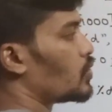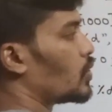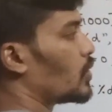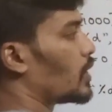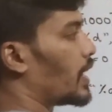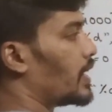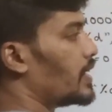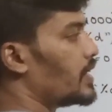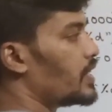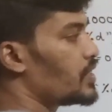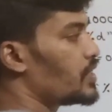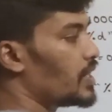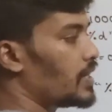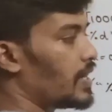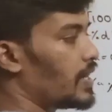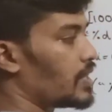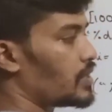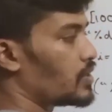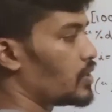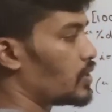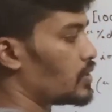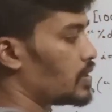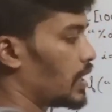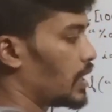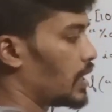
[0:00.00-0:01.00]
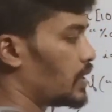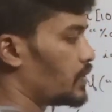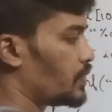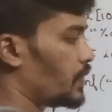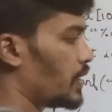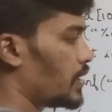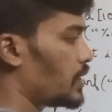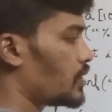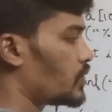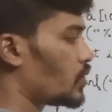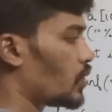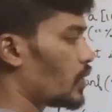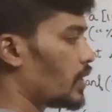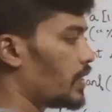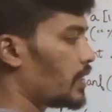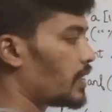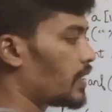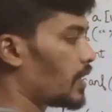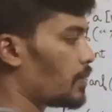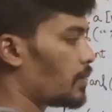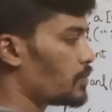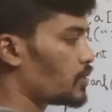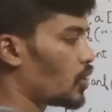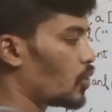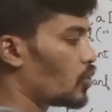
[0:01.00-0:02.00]
So condition does not satisfy. So
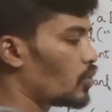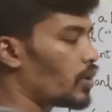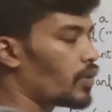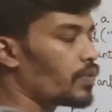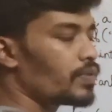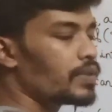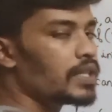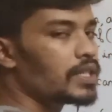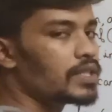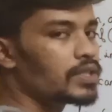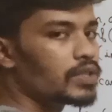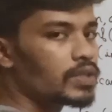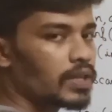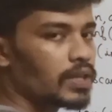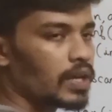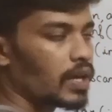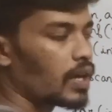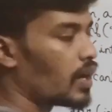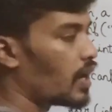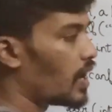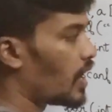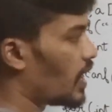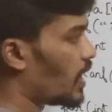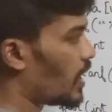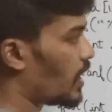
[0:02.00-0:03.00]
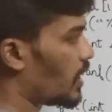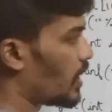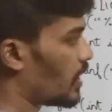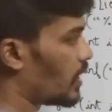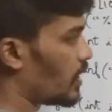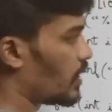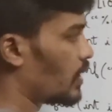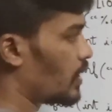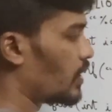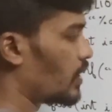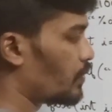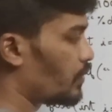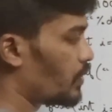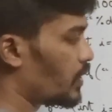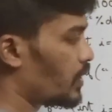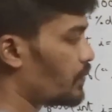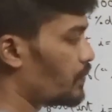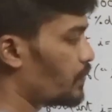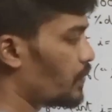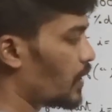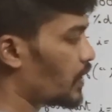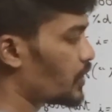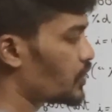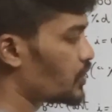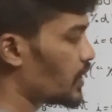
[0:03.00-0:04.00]
it comes out of this uh,
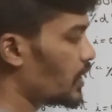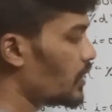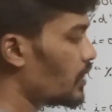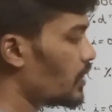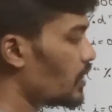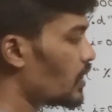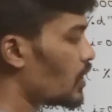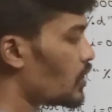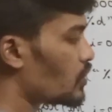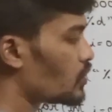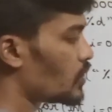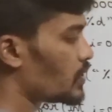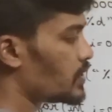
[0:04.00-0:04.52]
if function.